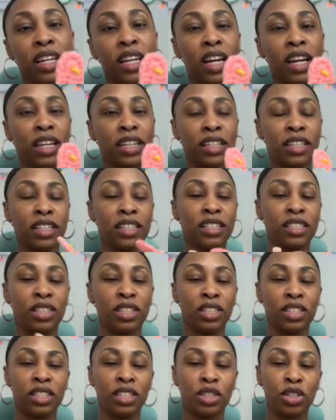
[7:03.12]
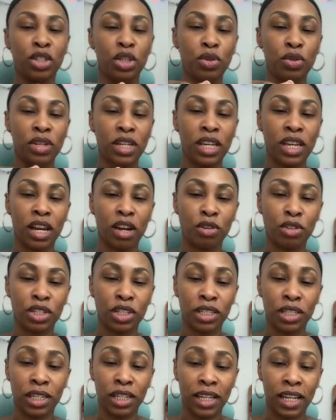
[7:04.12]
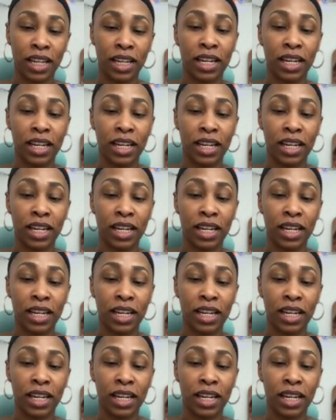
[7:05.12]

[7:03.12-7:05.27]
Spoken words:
kind, it's unique how she did it.